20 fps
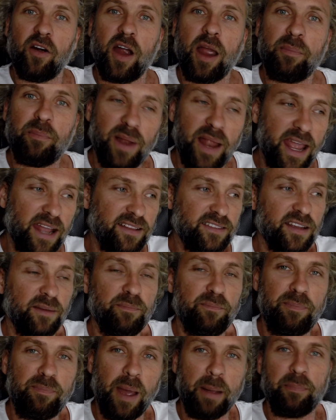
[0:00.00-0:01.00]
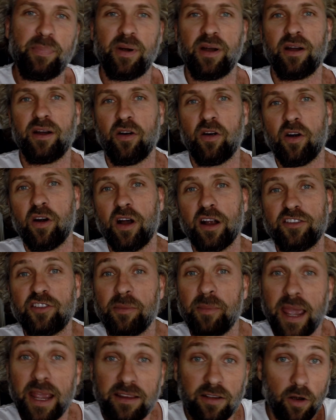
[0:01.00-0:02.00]
or I plant a pepper, or a
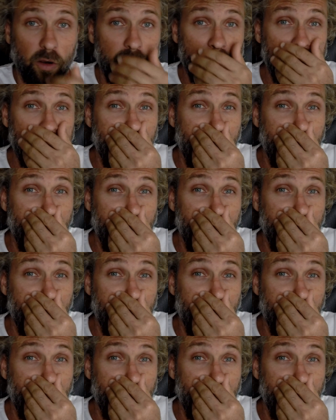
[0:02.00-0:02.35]
tomato.